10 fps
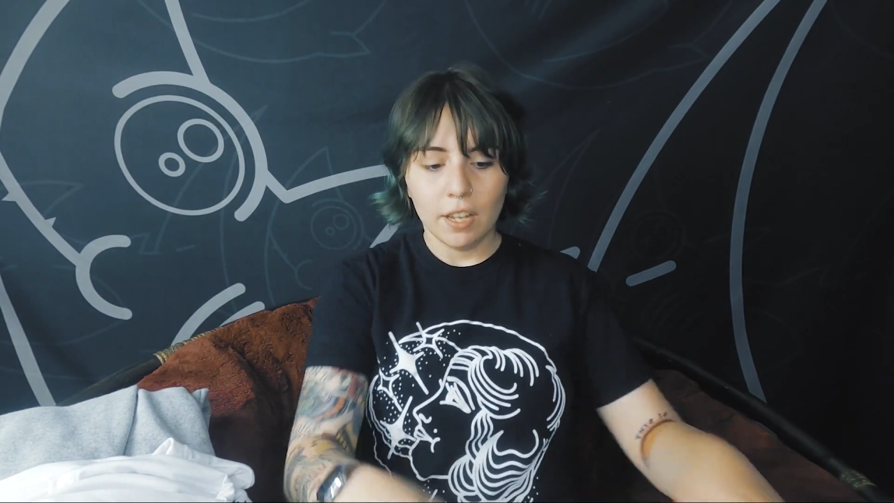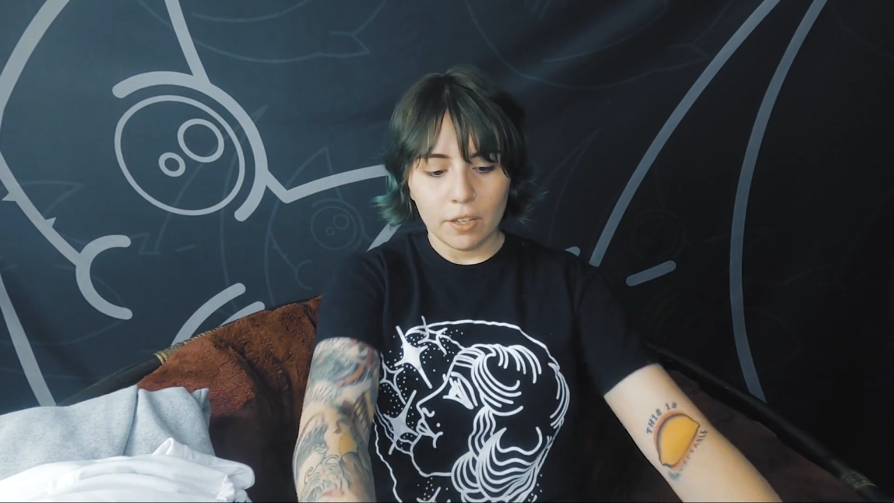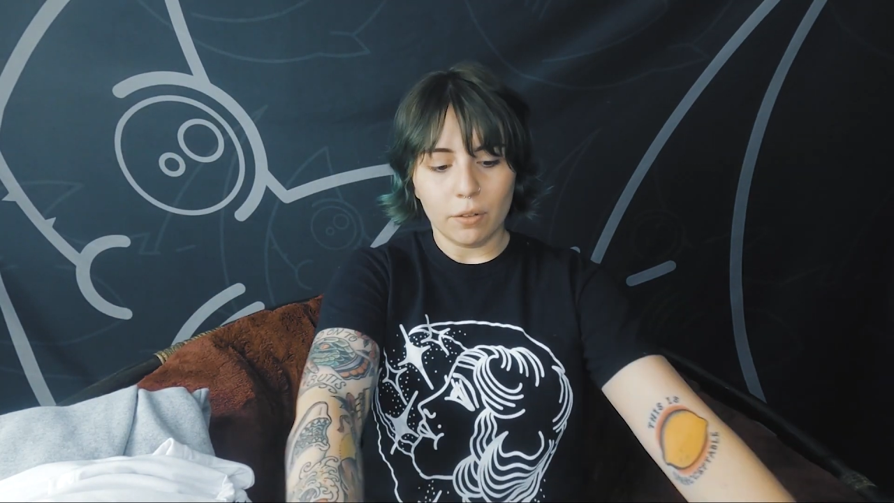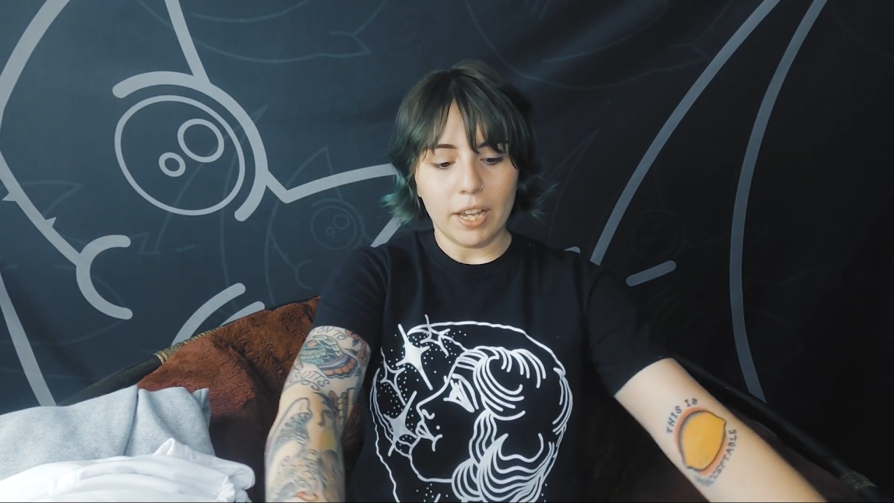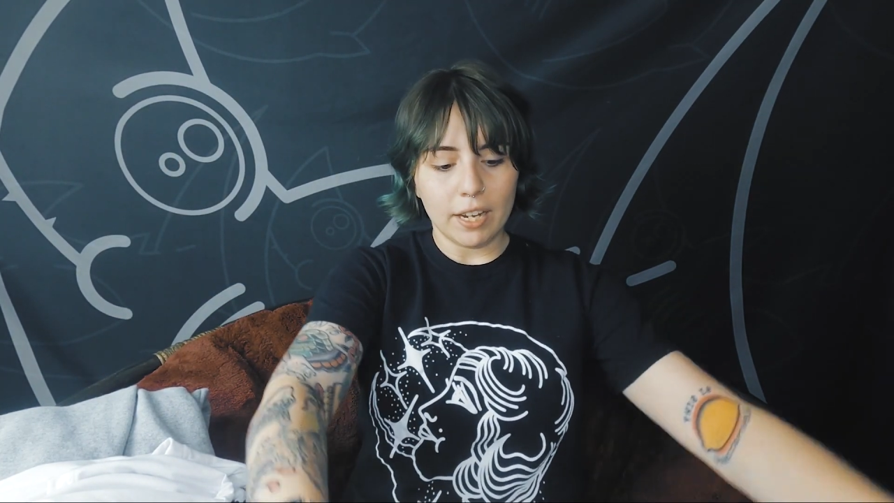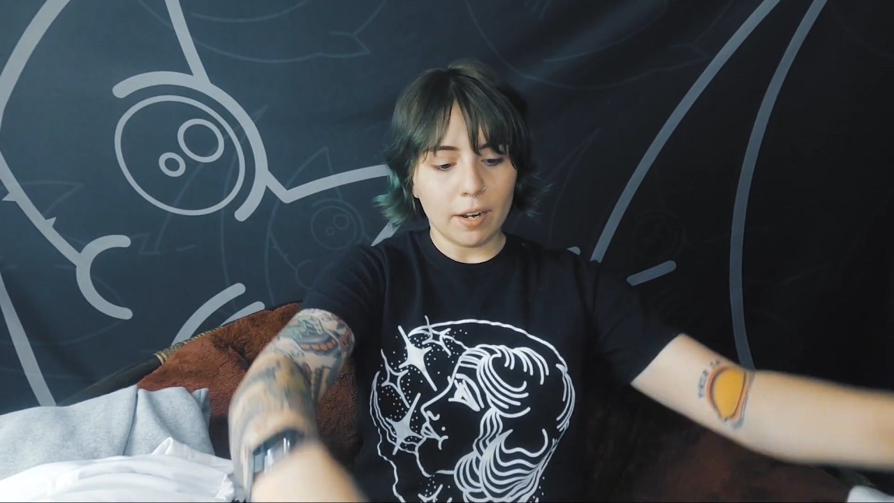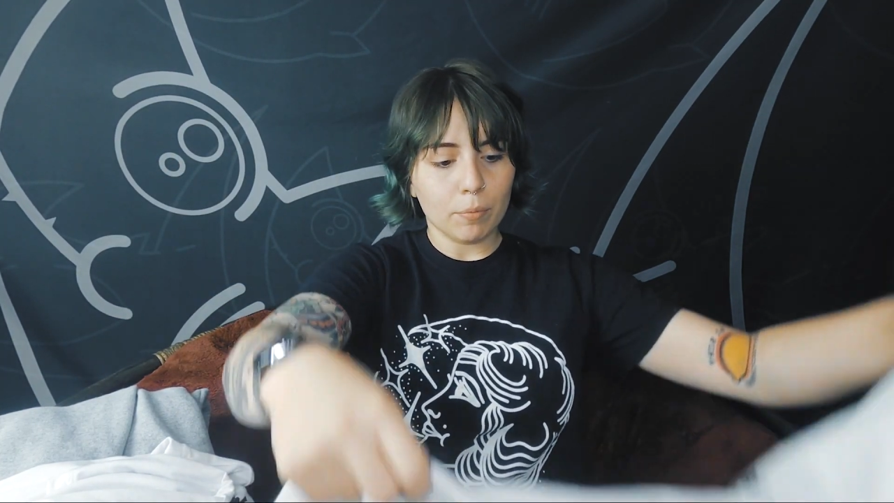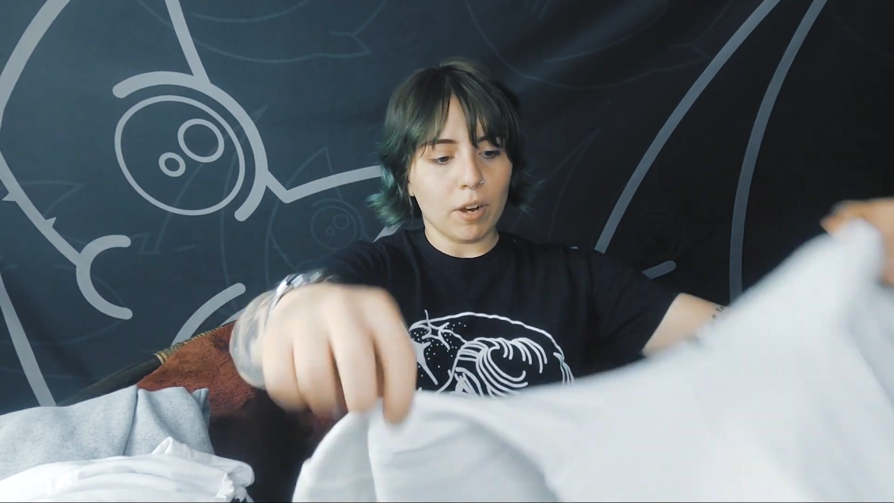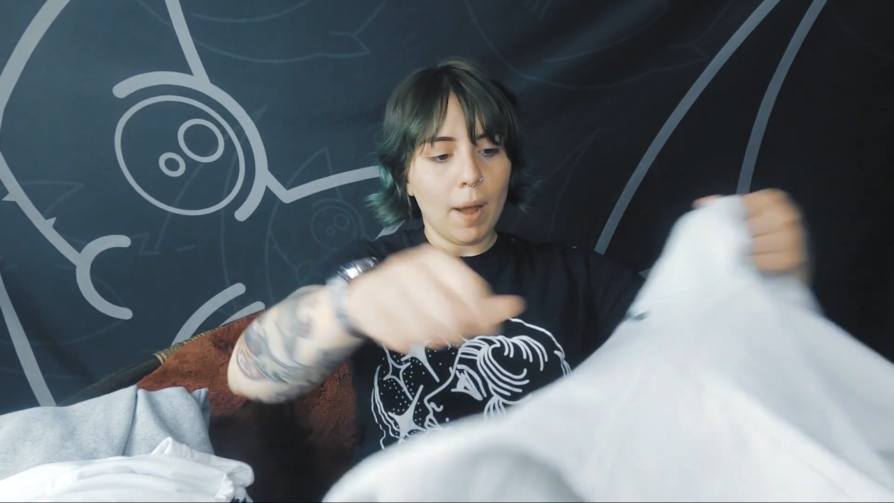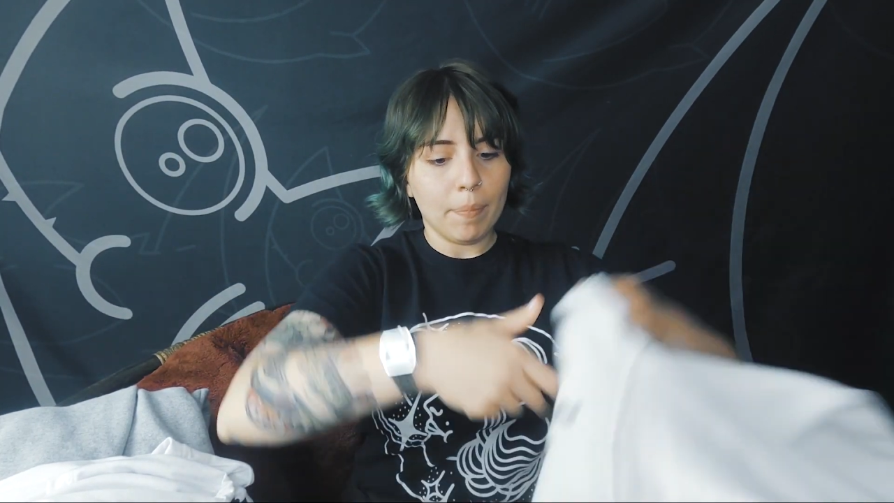So I ended up
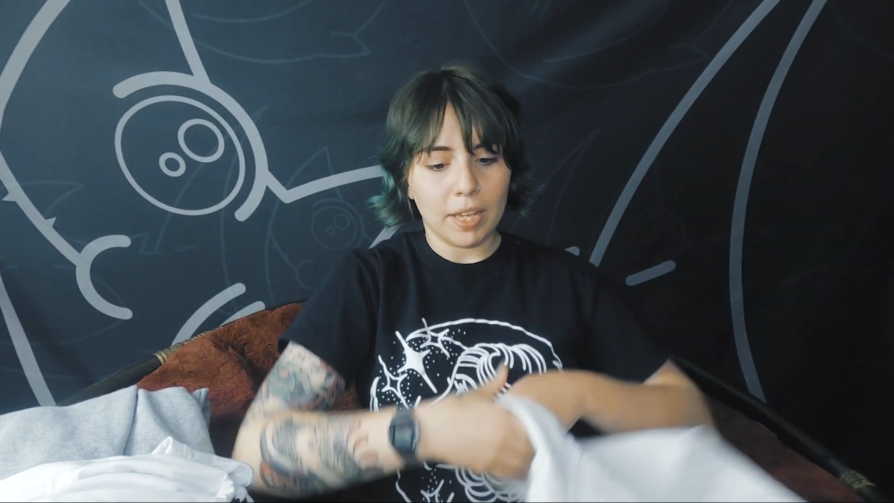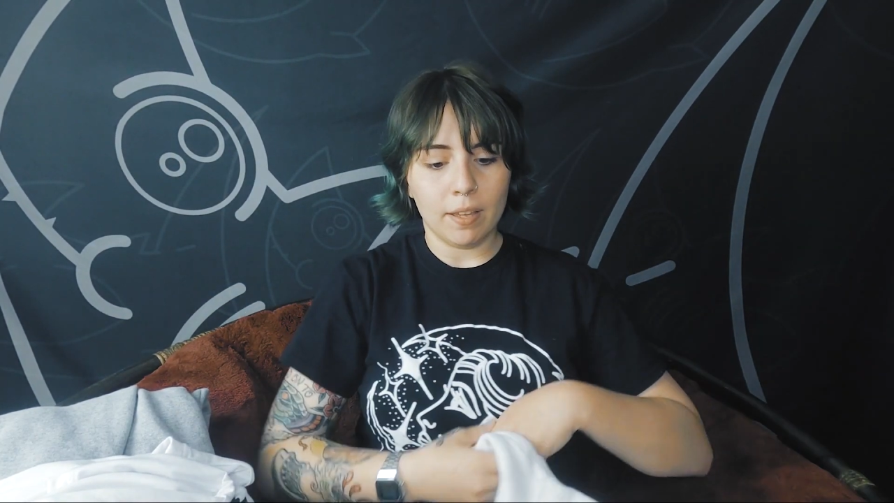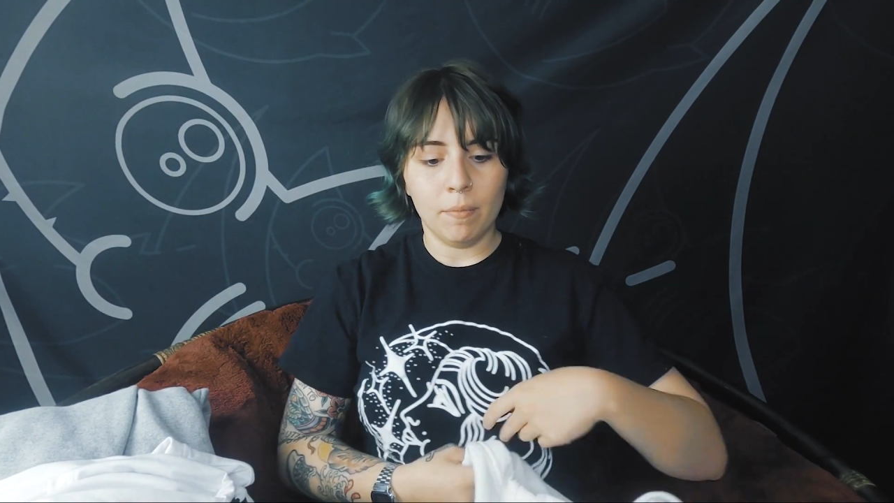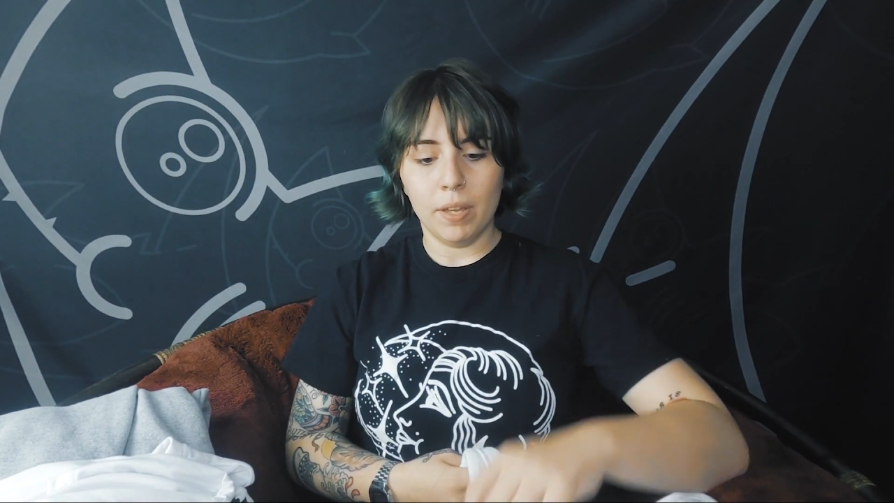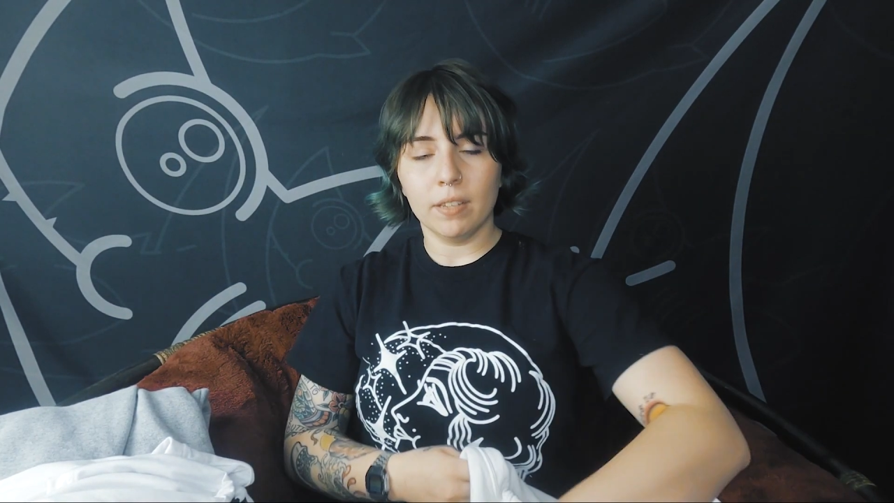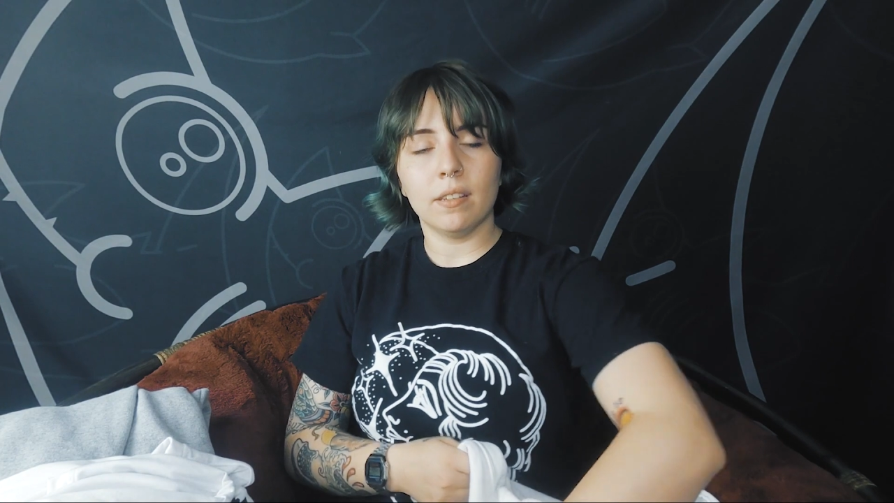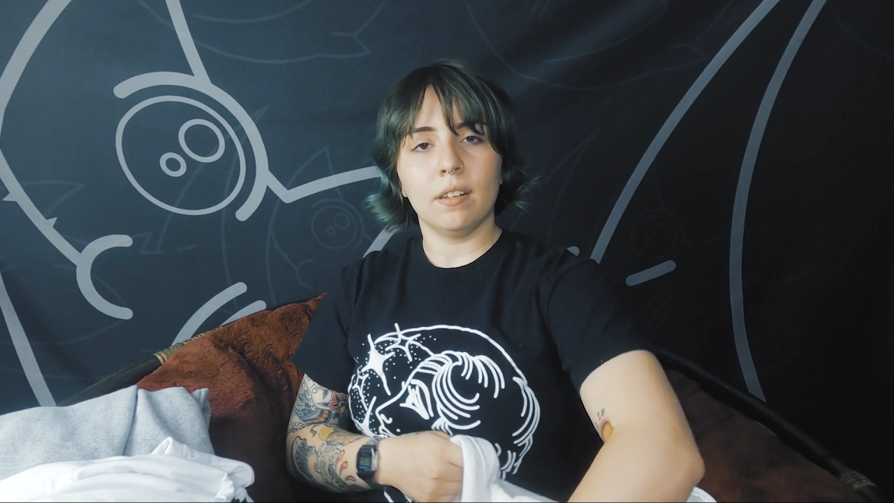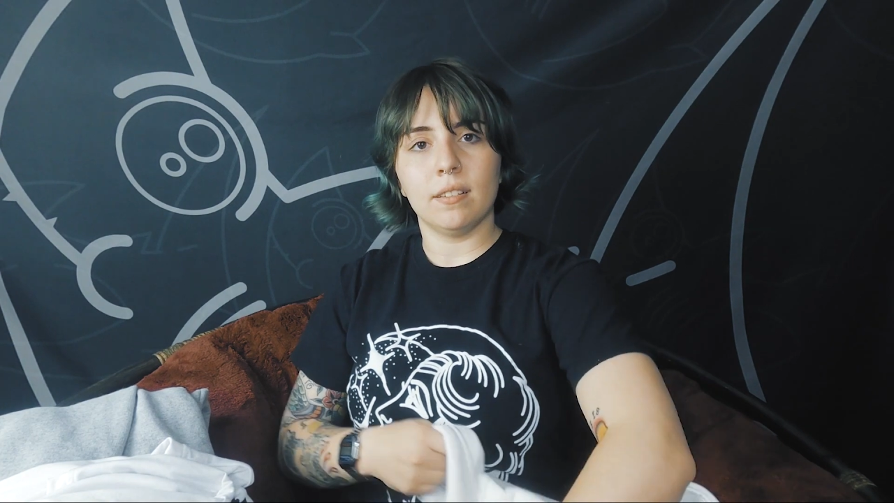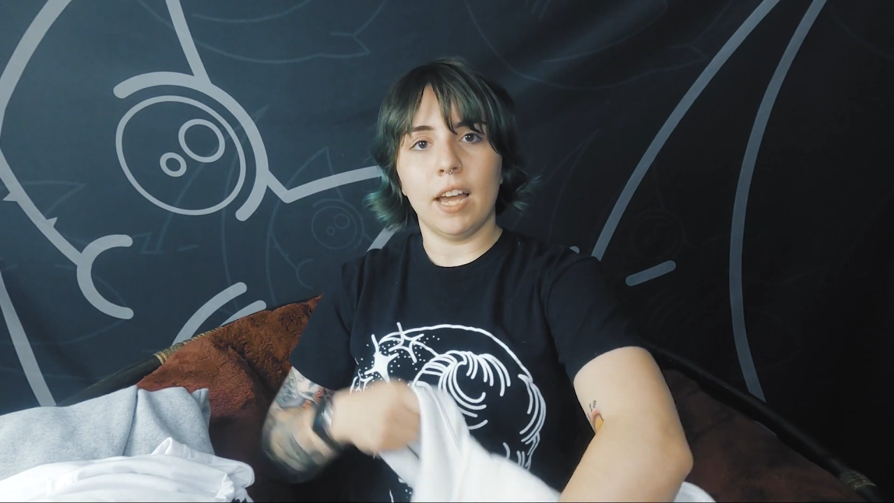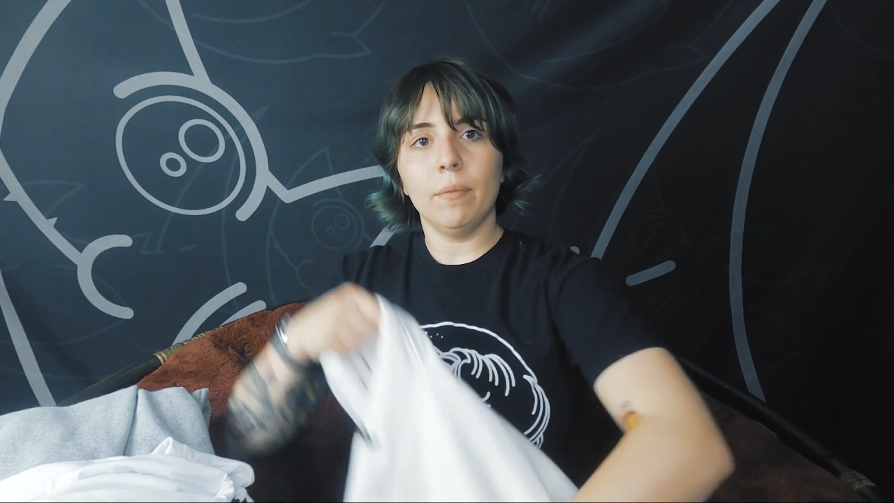cropping it, and because the
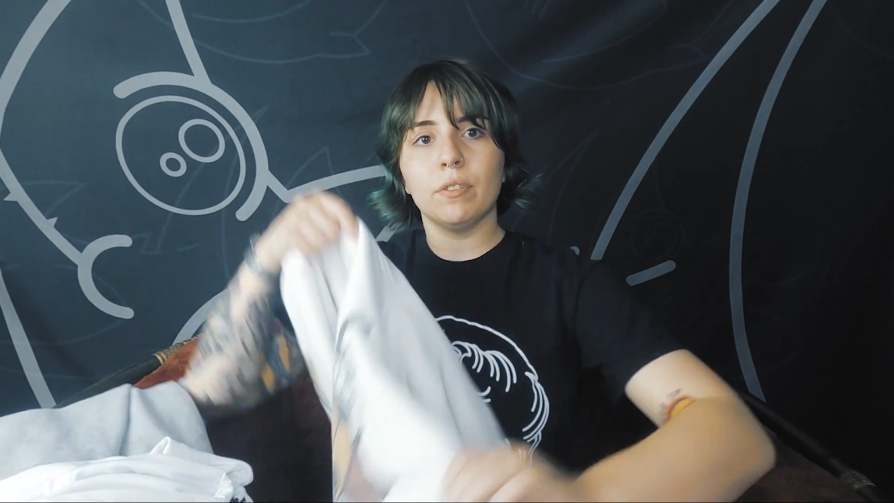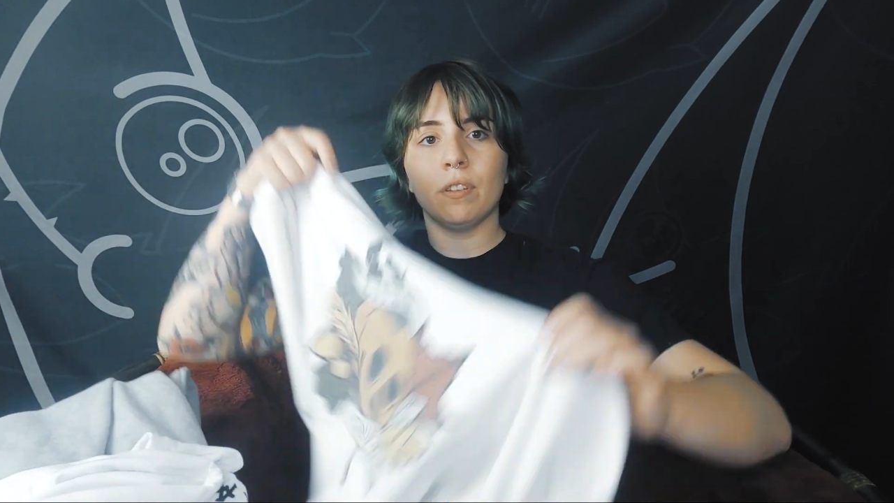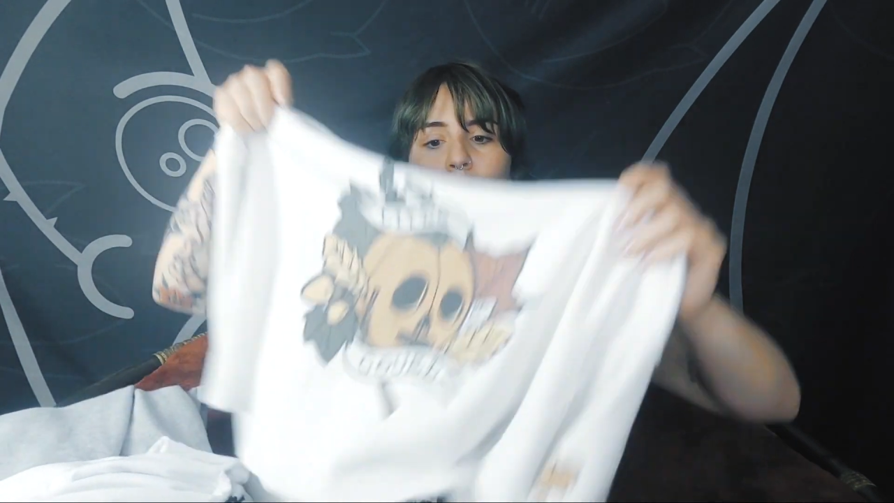design was so